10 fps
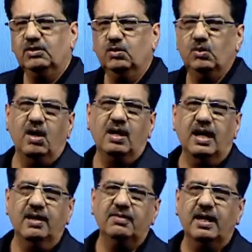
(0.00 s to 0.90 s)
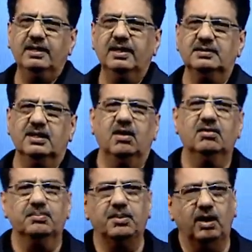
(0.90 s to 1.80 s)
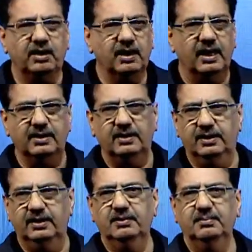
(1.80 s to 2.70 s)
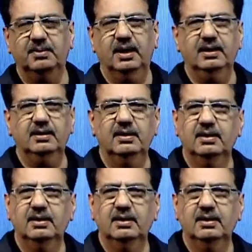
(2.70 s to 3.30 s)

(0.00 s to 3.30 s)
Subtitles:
do not have ideas around the product category, right?